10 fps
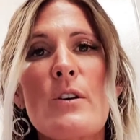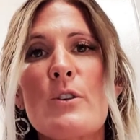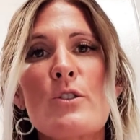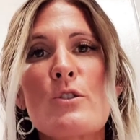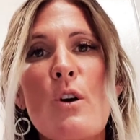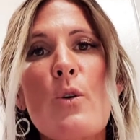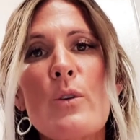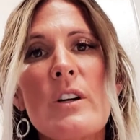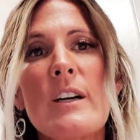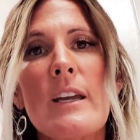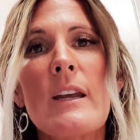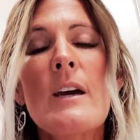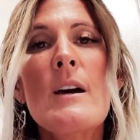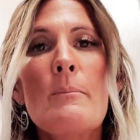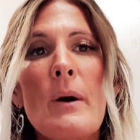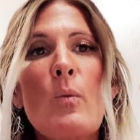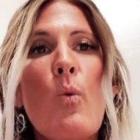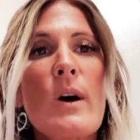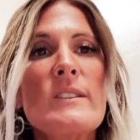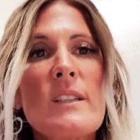are so good, but
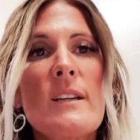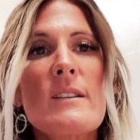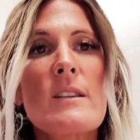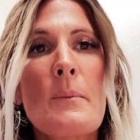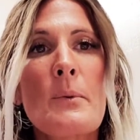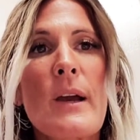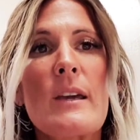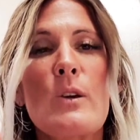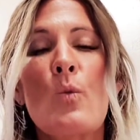what's going to separate you?